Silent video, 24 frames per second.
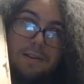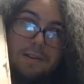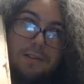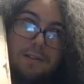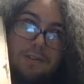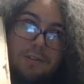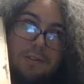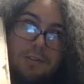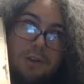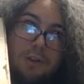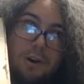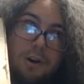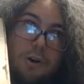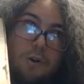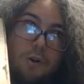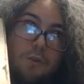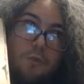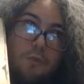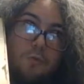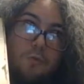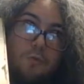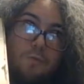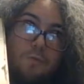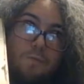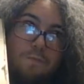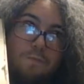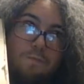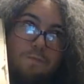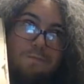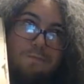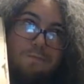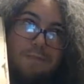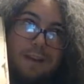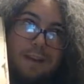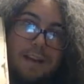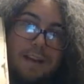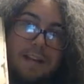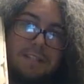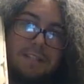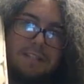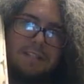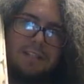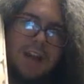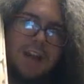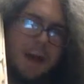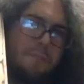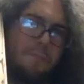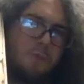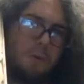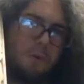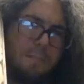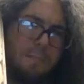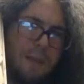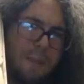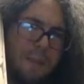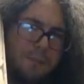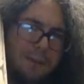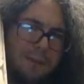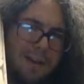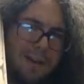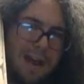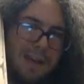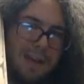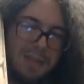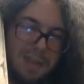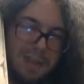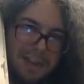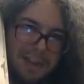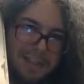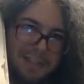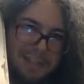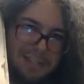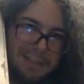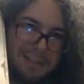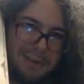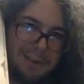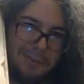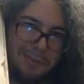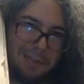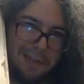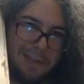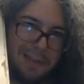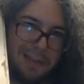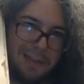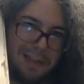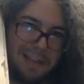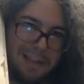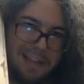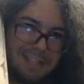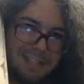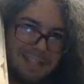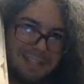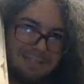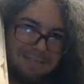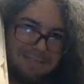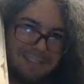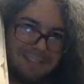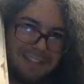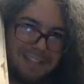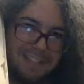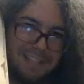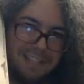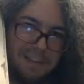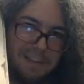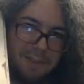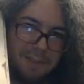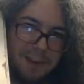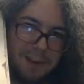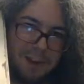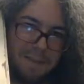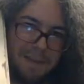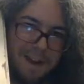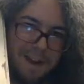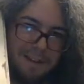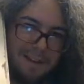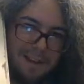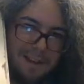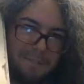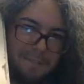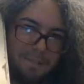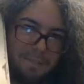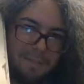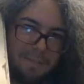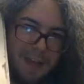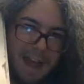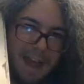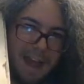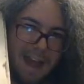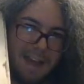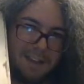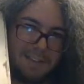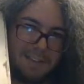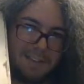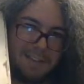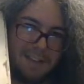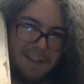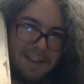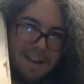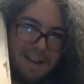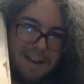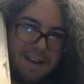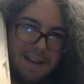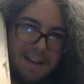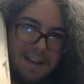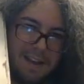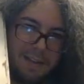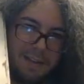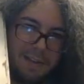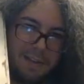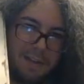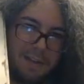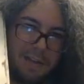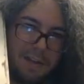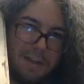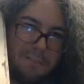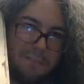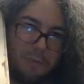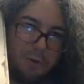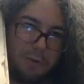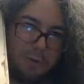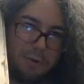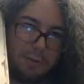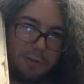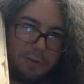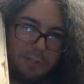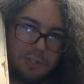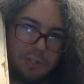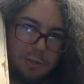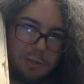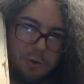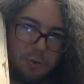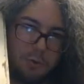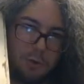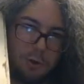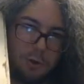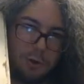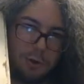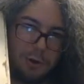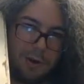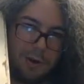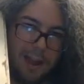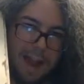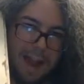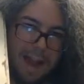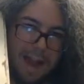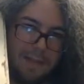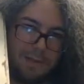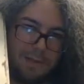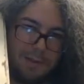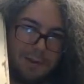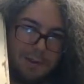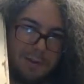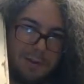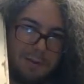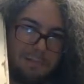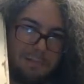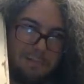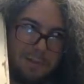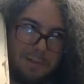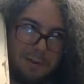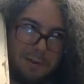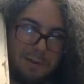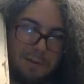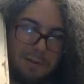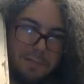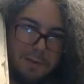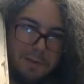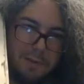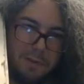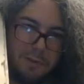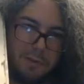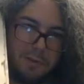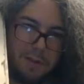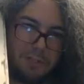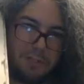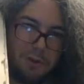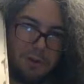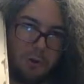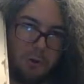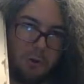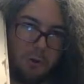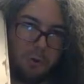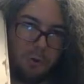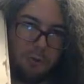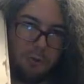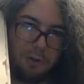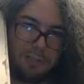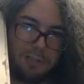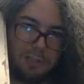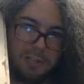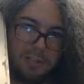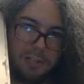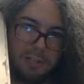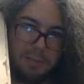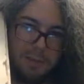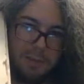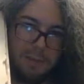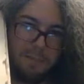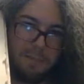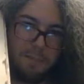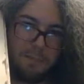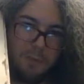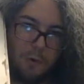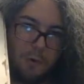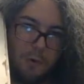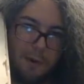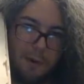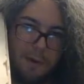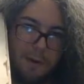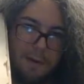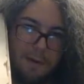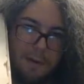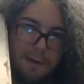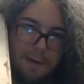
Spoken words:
so it's got more memory, I think, is the only thing that's really different about it, and the keyboard looks cooler, and the computer as a whole looks a little bit more,